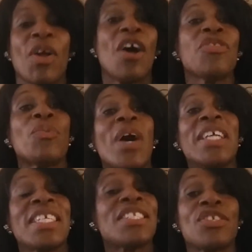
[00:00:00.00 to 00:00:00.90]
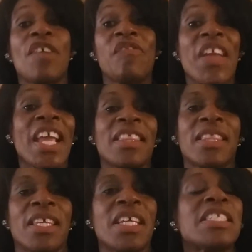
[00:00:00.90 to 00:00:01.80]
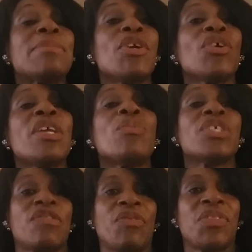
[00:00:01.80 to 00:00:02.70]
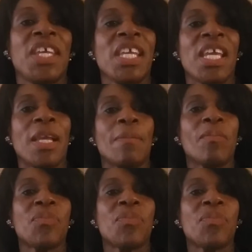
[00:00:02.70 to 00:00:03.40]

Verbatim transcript: Otherwise, it's not faith. It's merely wishful thinking.